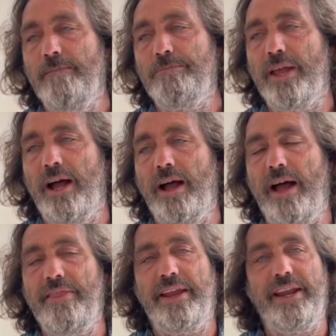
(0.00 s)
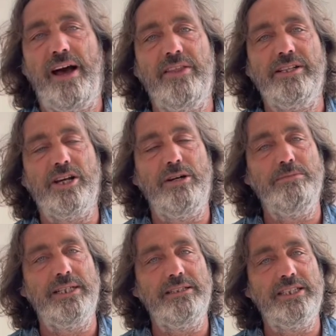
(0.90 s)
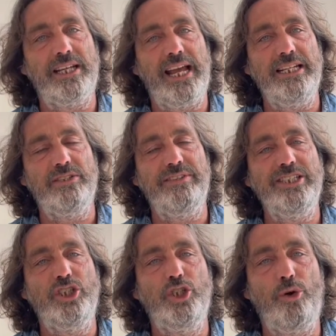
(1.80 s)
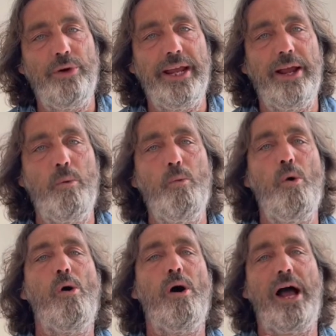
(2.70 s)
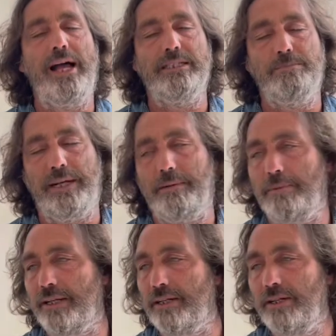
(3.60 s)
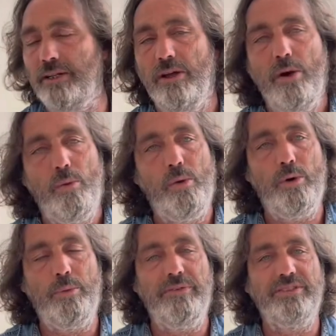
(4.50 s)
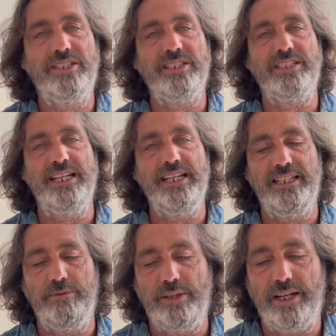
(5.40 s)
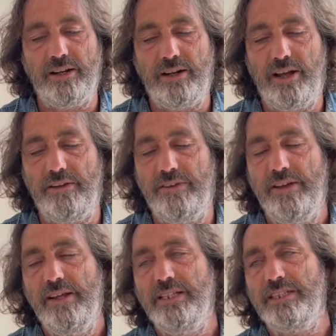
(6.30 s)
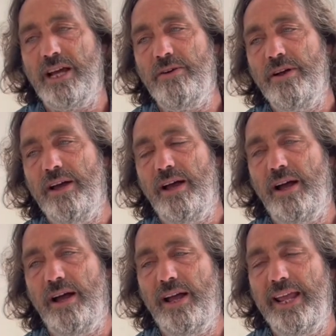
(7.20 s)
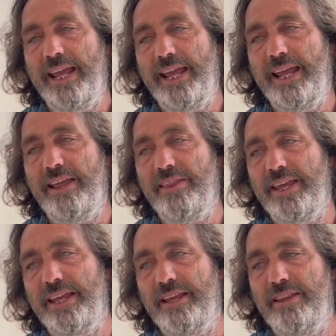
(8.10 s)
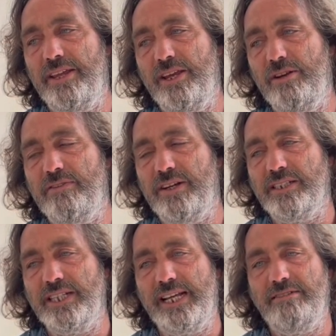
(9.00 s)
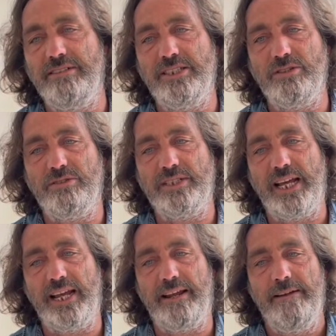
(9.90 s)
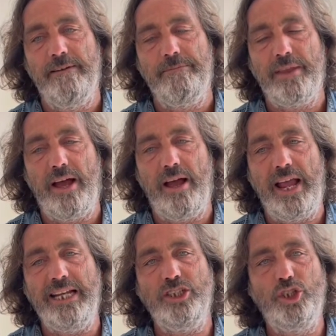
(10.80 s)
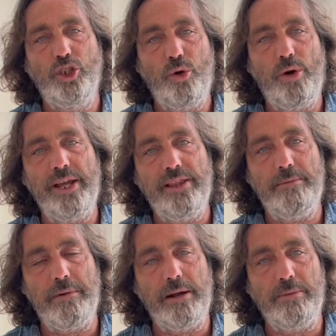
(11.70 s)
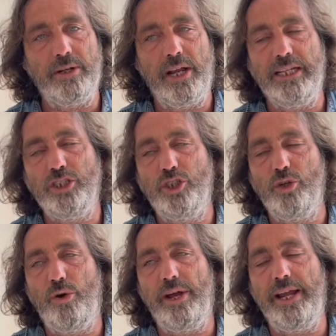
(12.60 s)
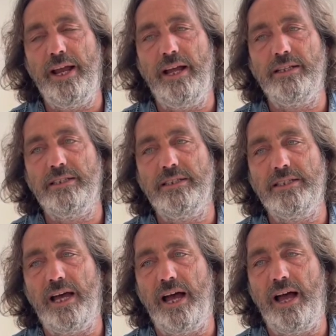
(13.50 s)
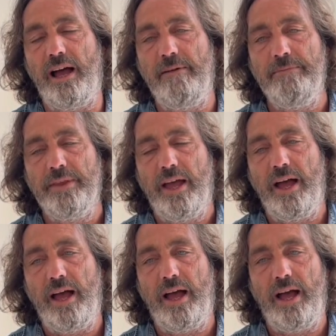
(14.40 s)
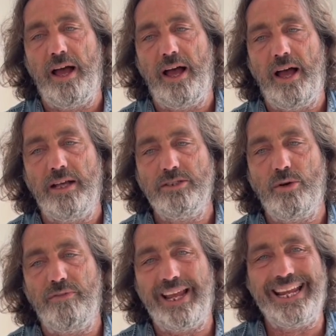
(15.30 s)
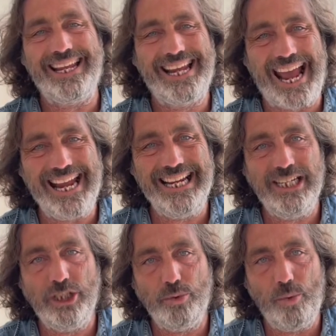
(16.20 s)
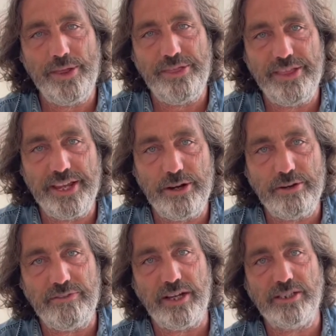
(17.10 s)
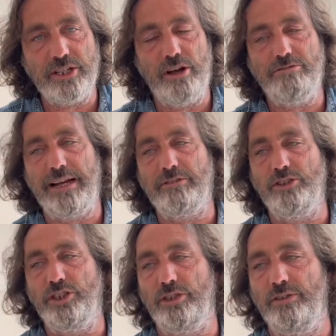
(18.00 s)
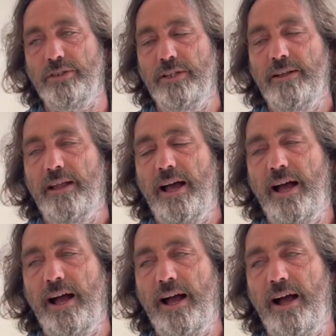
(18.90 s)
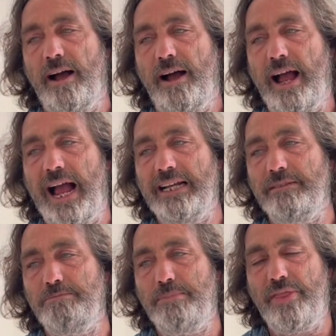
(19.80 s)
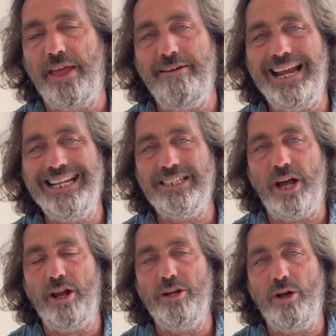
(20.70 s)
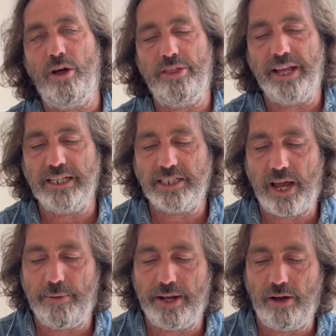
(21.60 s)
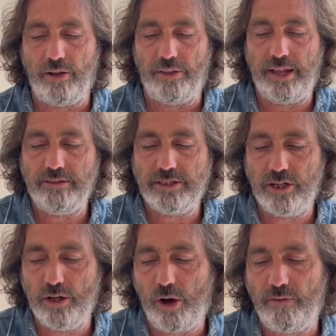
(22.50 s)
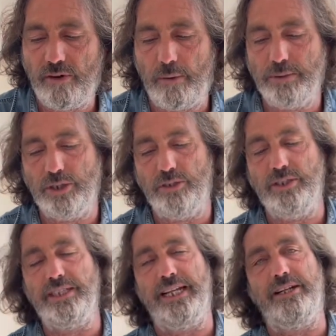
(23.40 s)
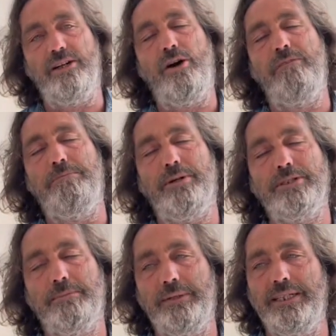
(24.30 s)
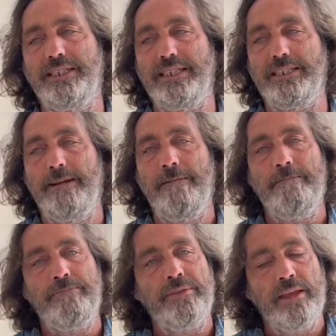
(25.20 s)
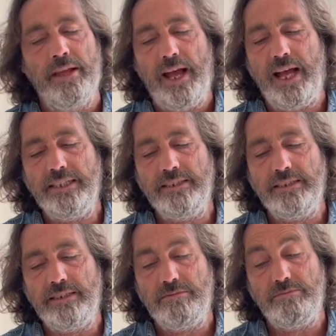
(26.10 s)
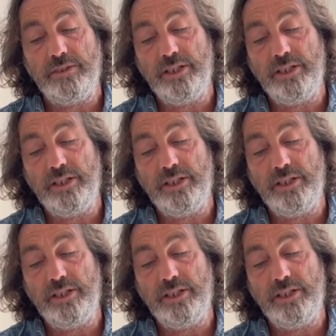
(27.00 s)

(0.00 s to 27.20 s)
uh, and then other times it's a case of enjoying what has been abundant what we've succeeded within our life. So uh, here, the the universe here is sort of saying, uh, enjoy the moment, enjoy and uh, uh sort of engage with the universe around you. Uh, and but there is a lot of things going on. There's a lot of opportunity and a lot of possibilities. And the